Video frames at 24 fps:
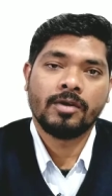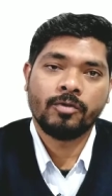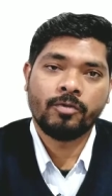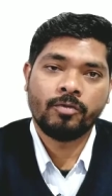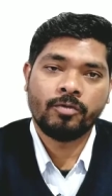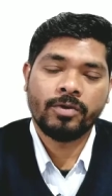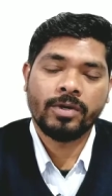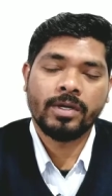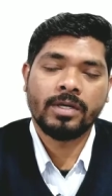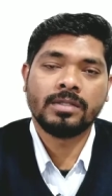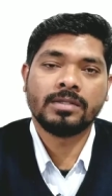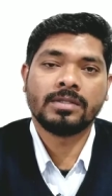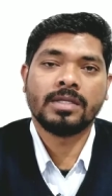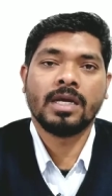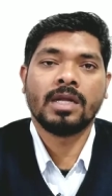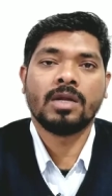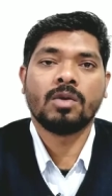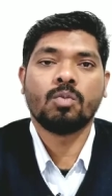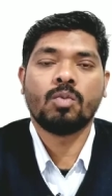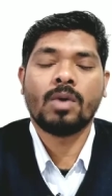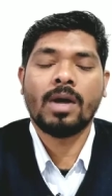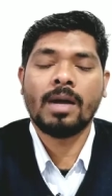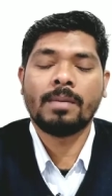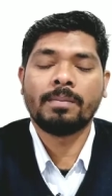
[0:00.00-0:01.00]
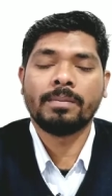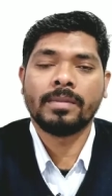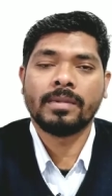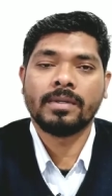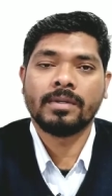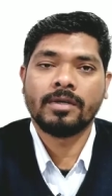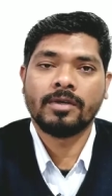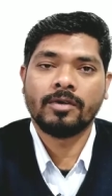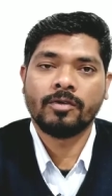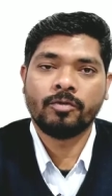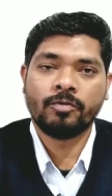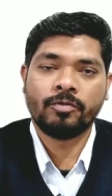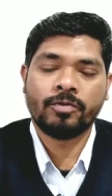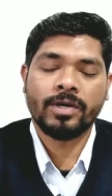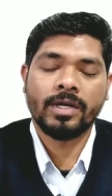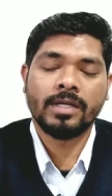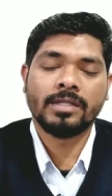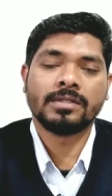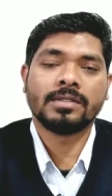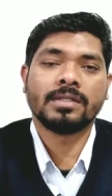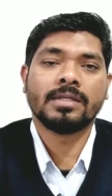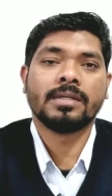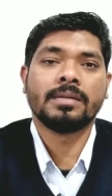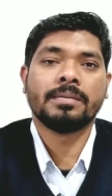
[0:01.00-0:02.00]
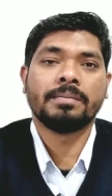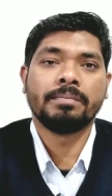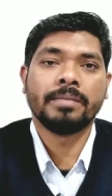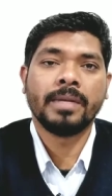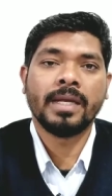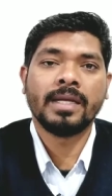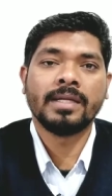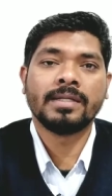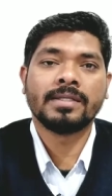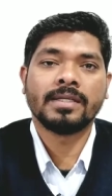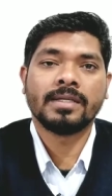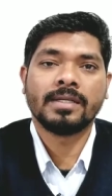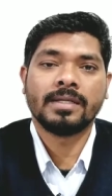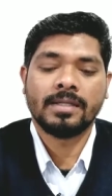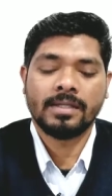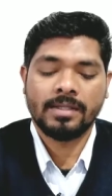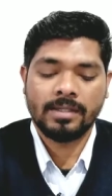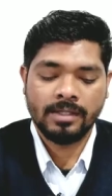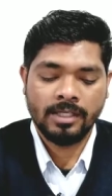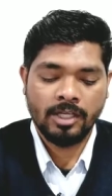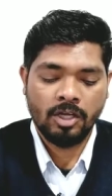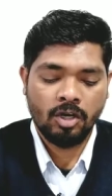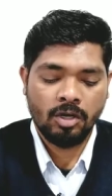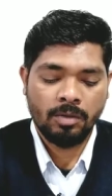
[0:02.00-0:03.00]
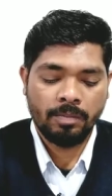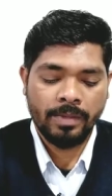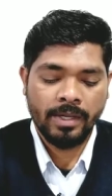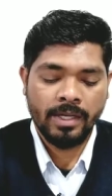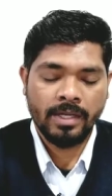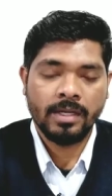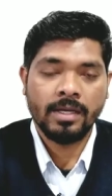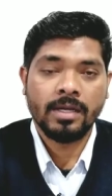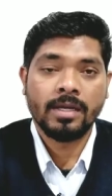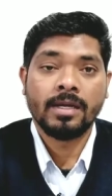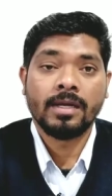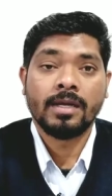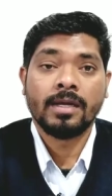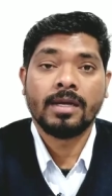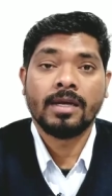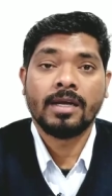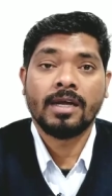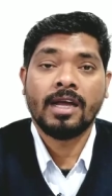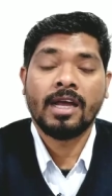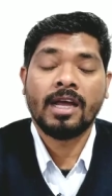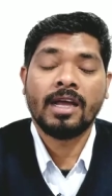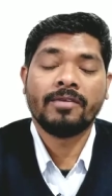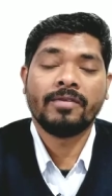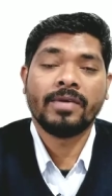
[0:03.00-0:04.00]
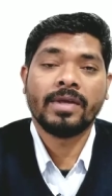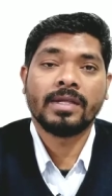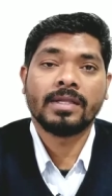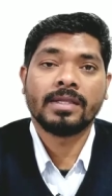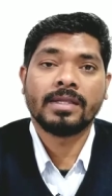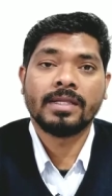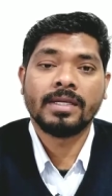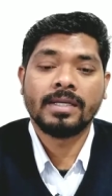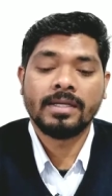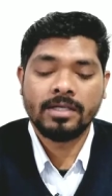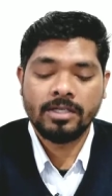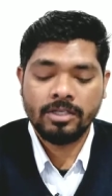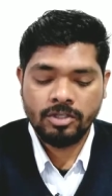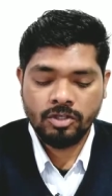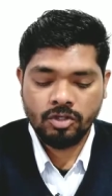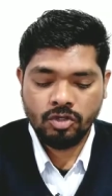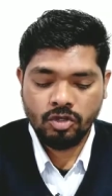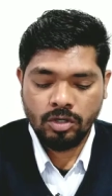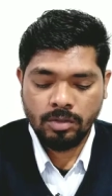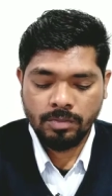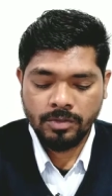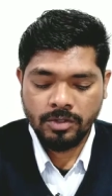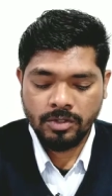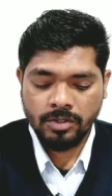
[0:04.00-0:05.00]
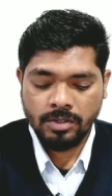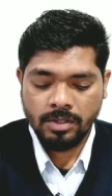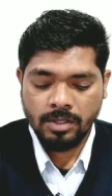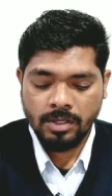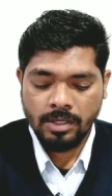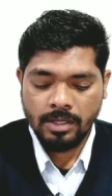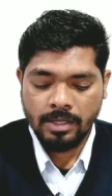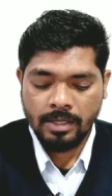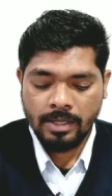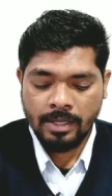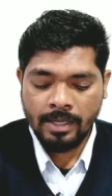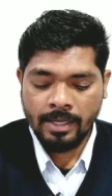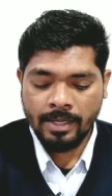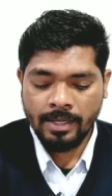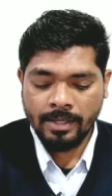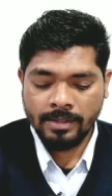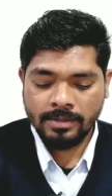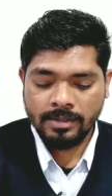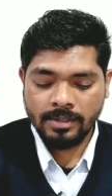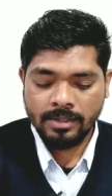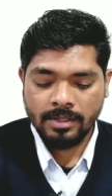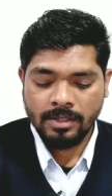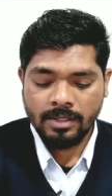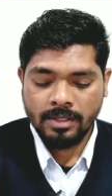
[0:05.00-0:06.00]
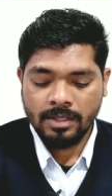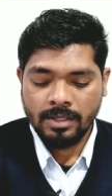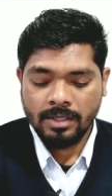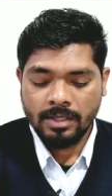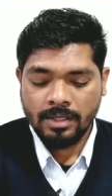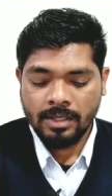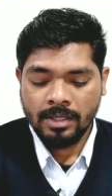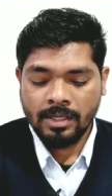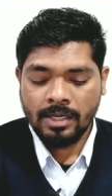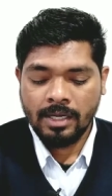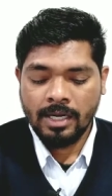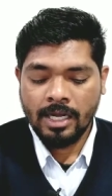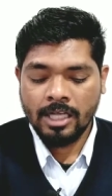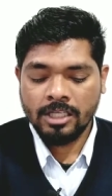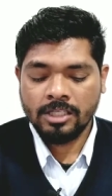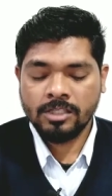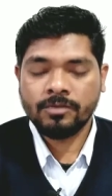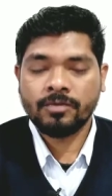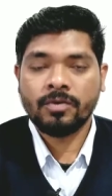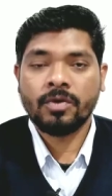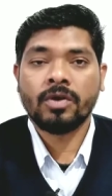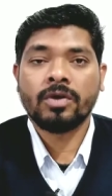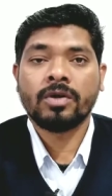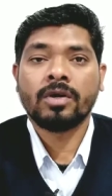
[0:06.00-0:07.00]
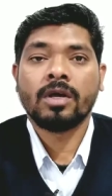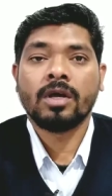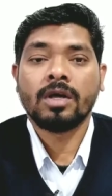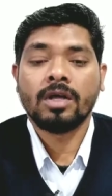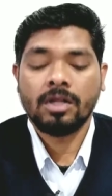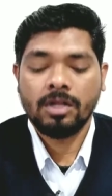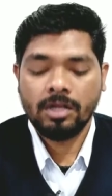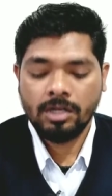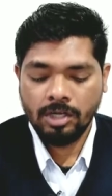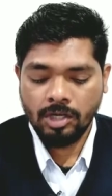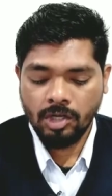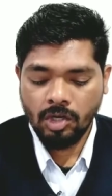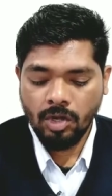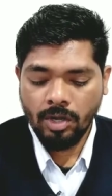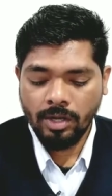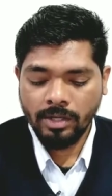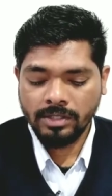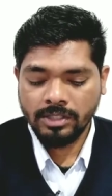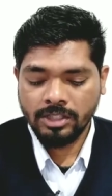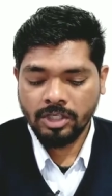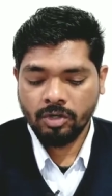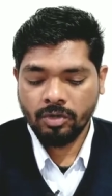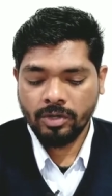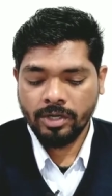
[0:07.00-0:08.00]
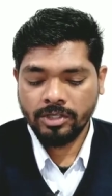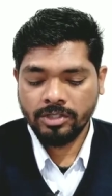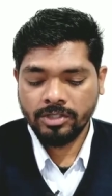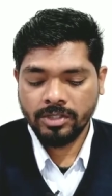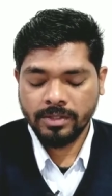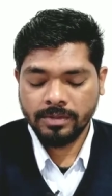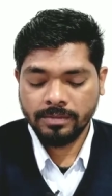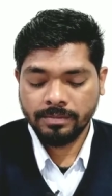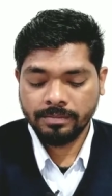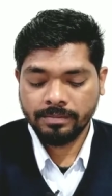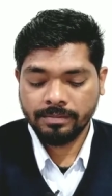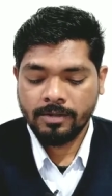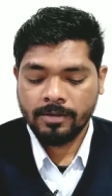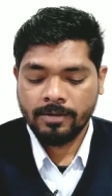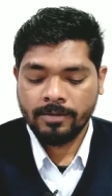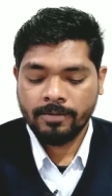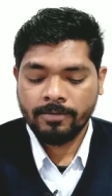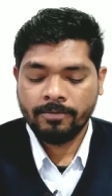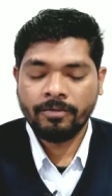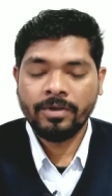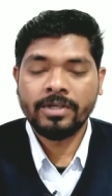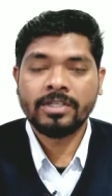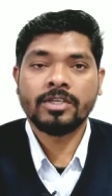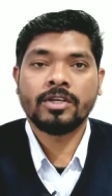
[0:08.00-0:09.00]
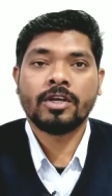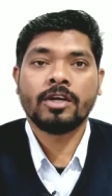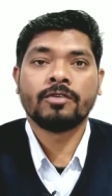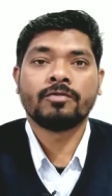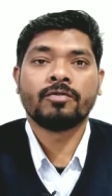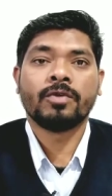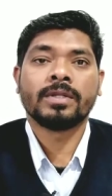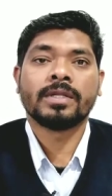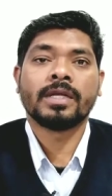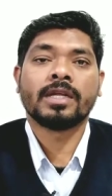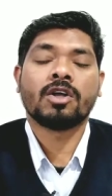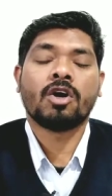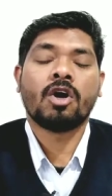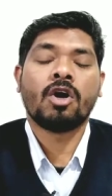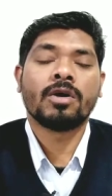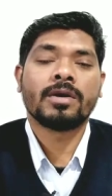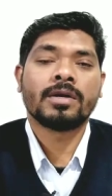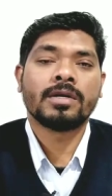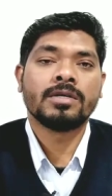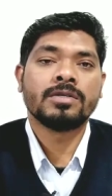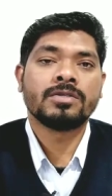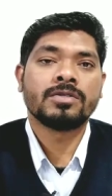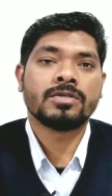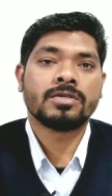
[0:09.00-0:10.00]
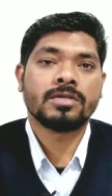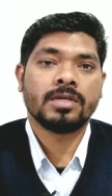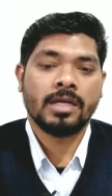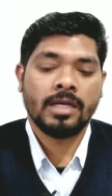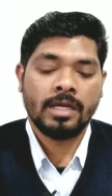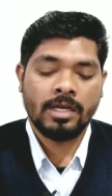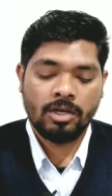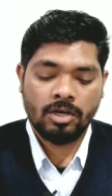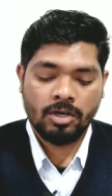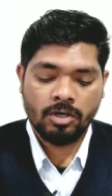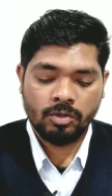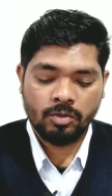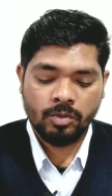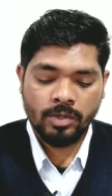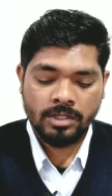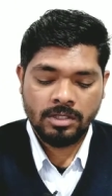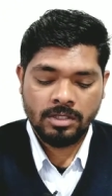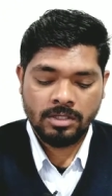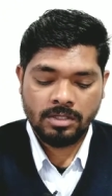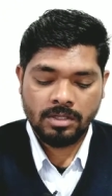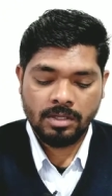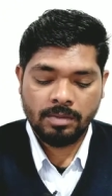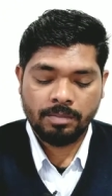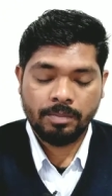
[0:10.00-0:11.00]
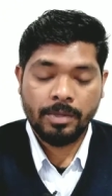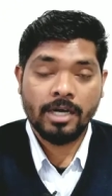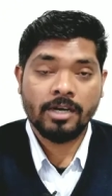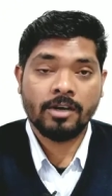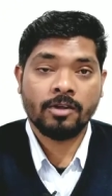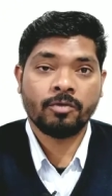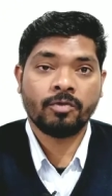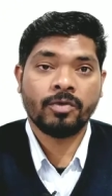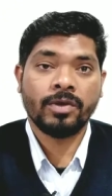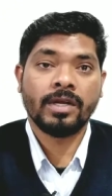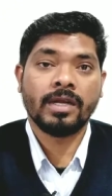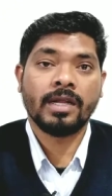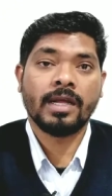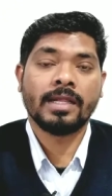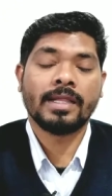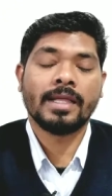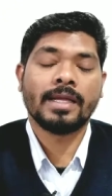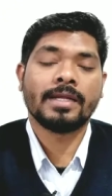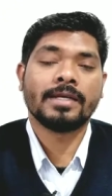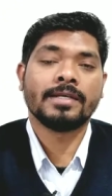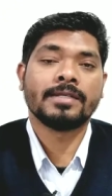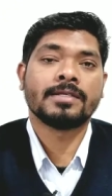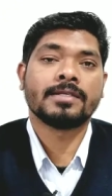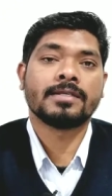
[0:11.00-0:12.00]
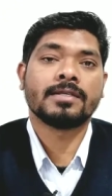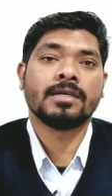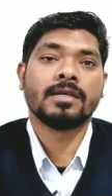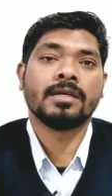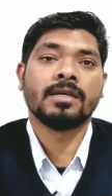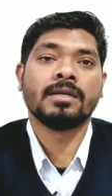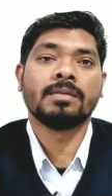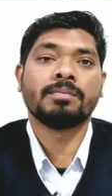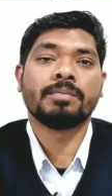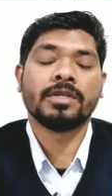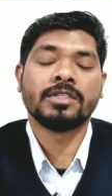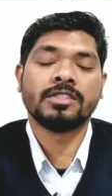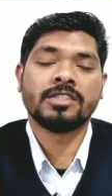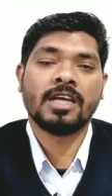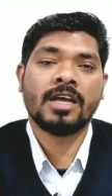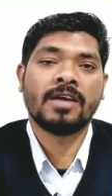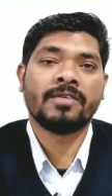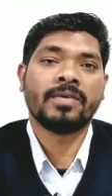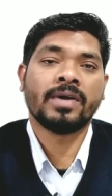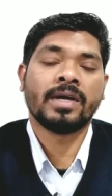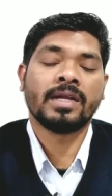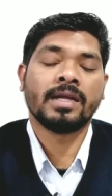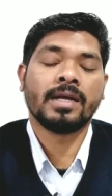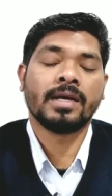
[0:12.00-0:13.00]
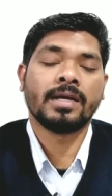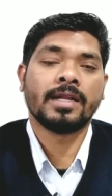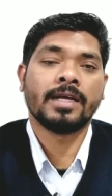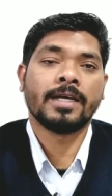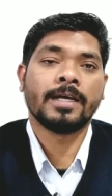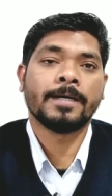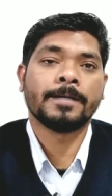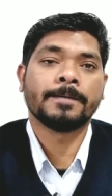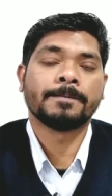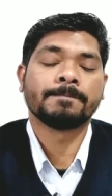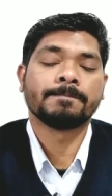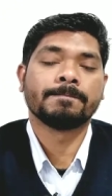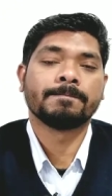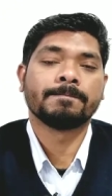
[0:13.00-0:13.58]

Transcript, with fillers: front and warm front meet, they will be having thunderstorms and it lasts for long duration winter rainfall that occurs in northwest part of India, that is in Punjab, Haryana